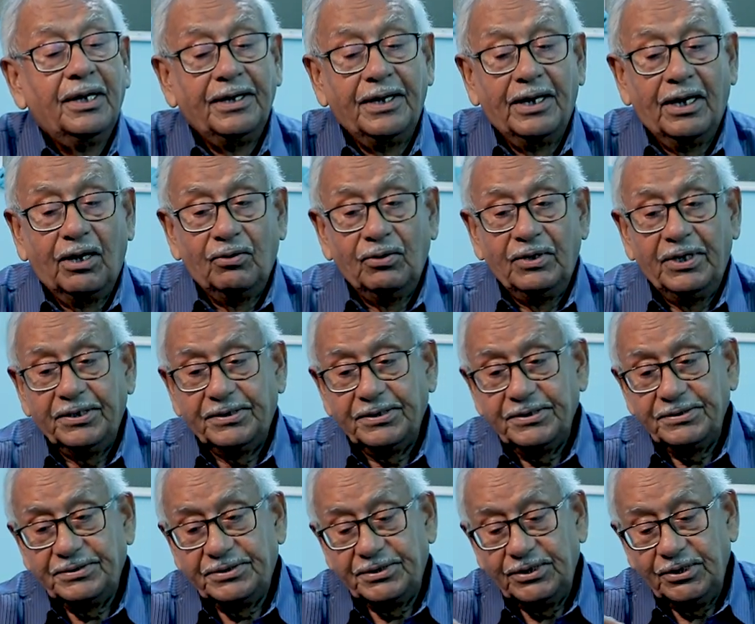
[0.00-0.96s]
Now let
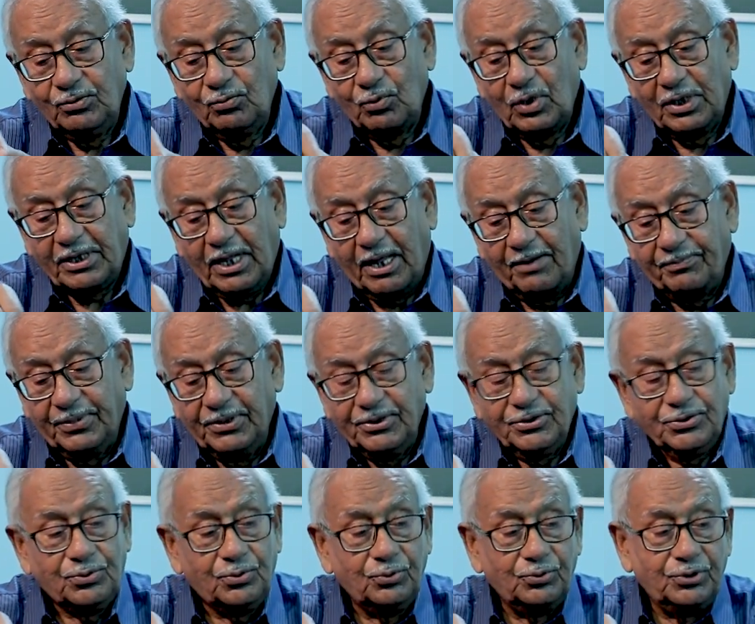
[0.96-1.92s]
us see what
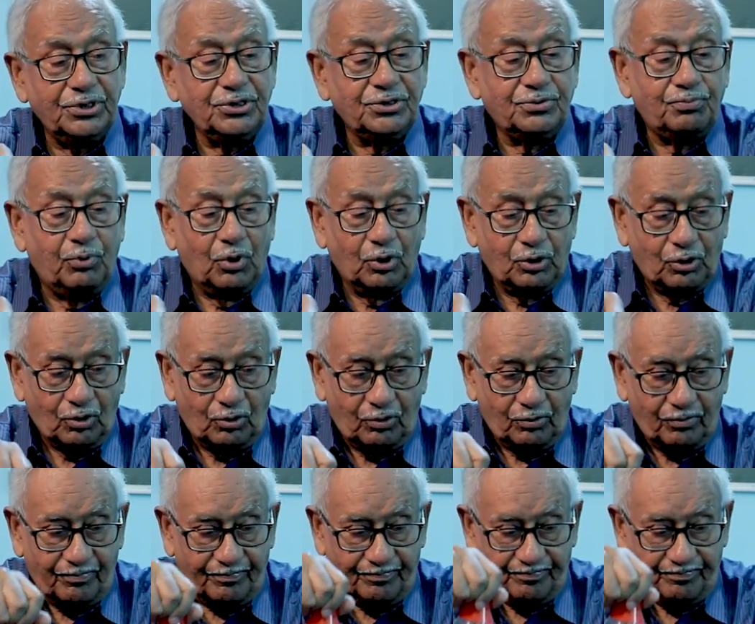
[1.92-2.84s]
happens to this bottle.